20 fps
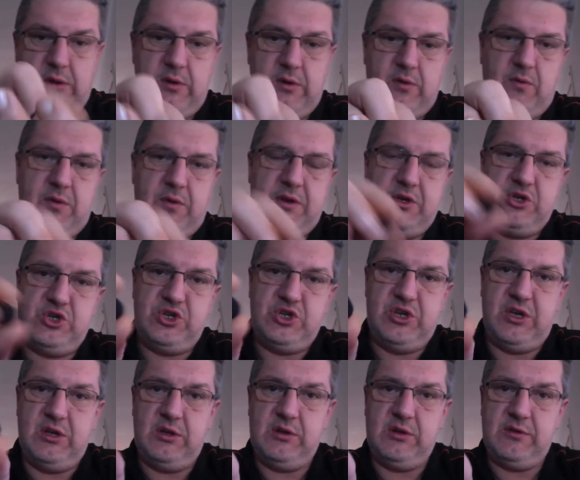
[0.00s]

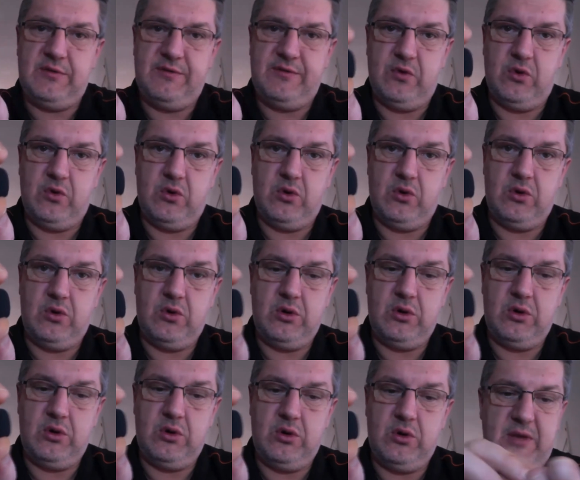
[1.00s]
windshield for
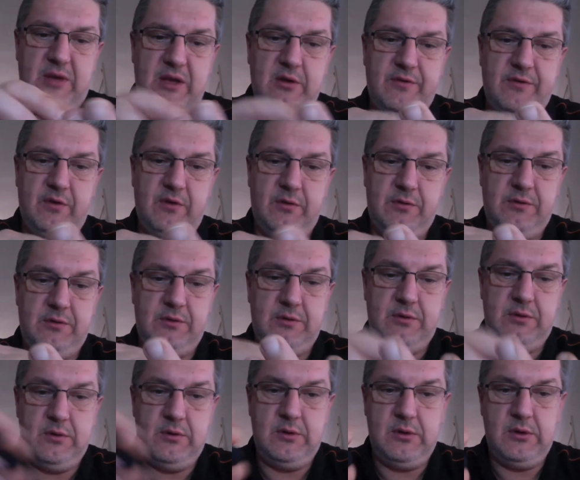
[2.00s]
your microphone,
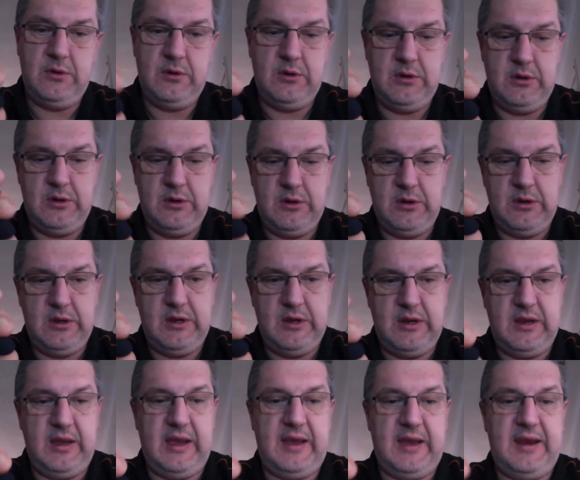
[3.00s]

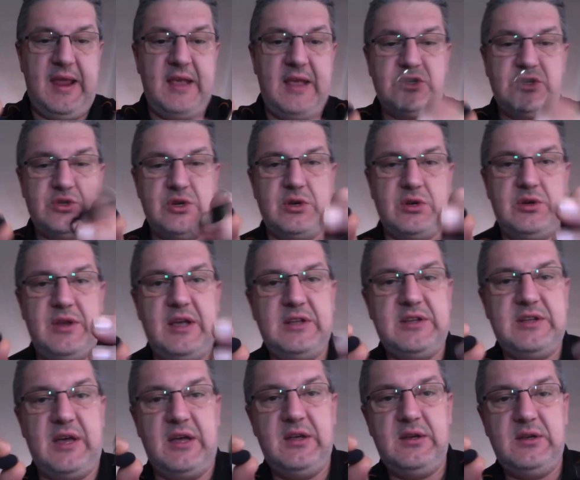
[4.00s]
and extra
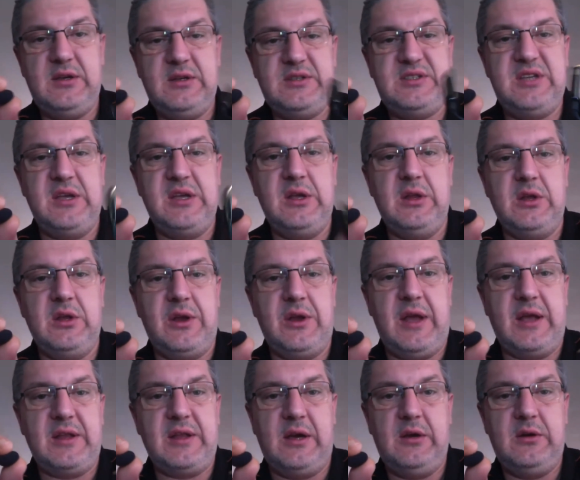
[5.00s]
connector, single
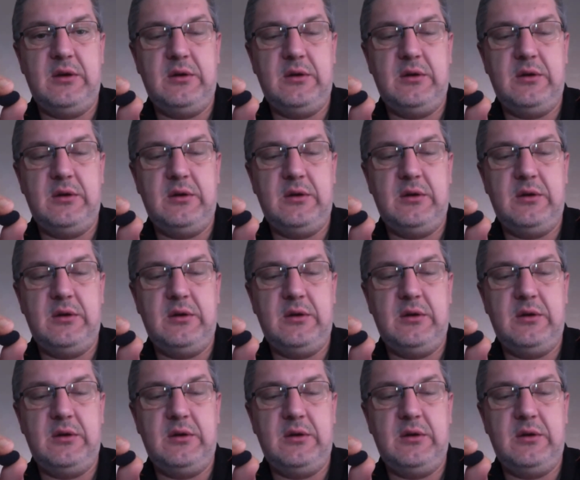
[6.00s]
connector.